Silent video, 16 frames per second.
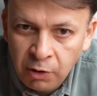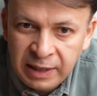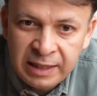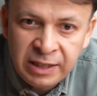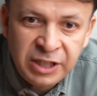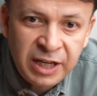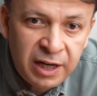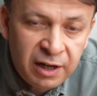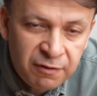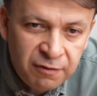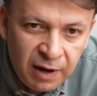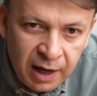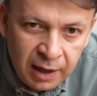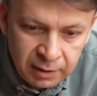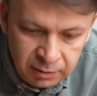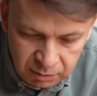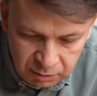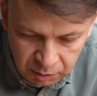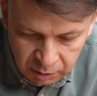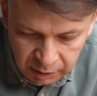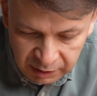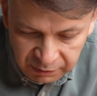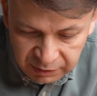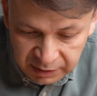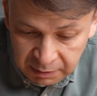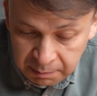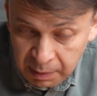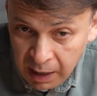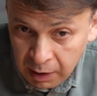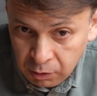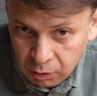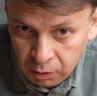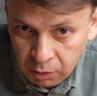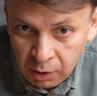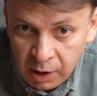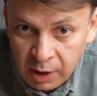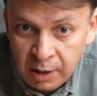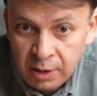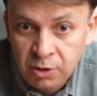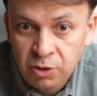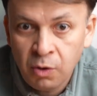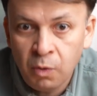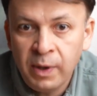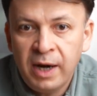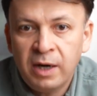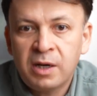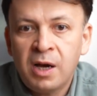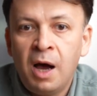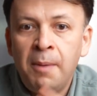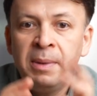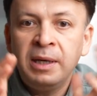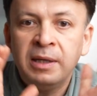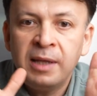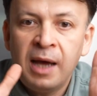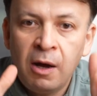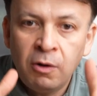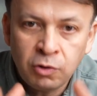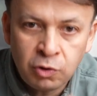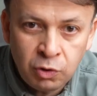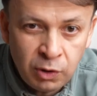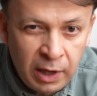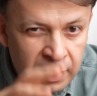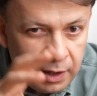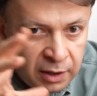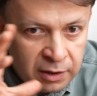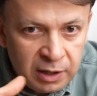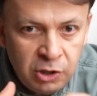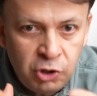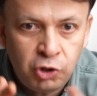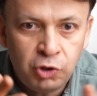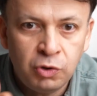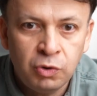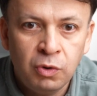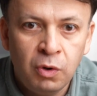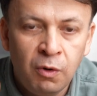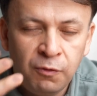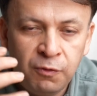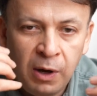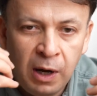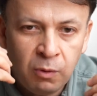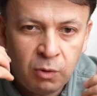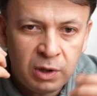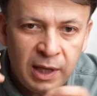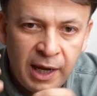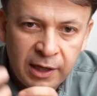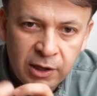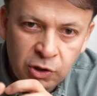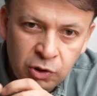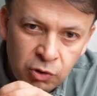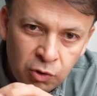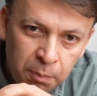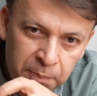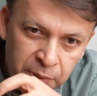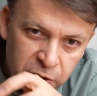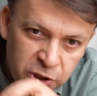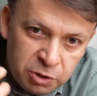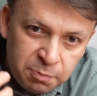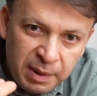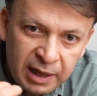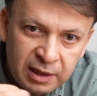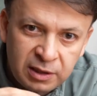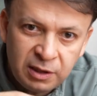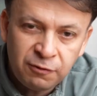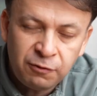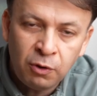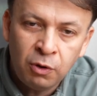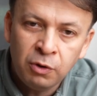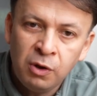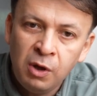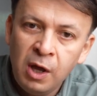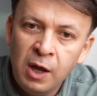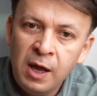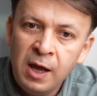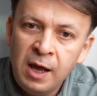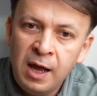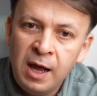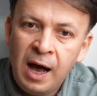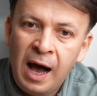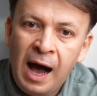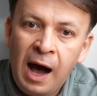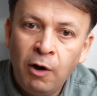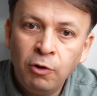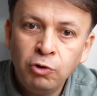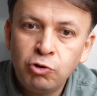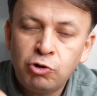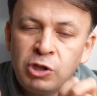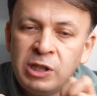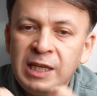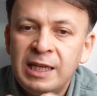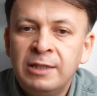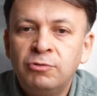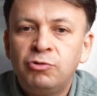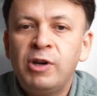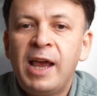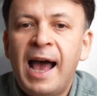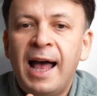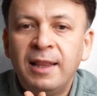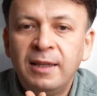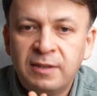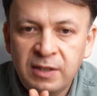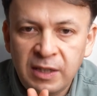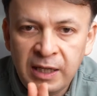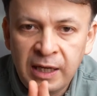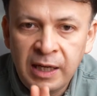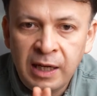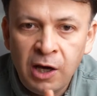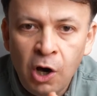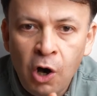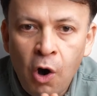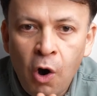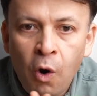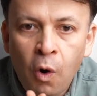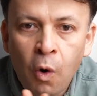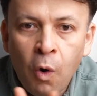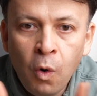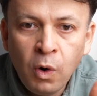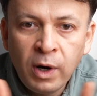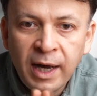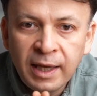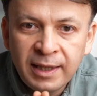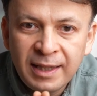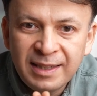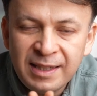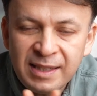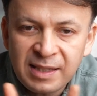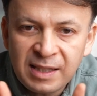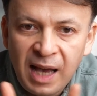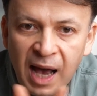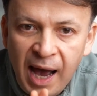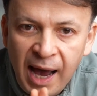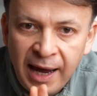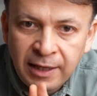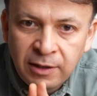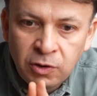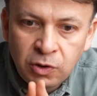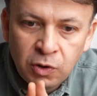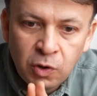in Yerevan or even in Baku. So we are coming now to another issue of, I would like your perspective on how you see in reality, who gonna decide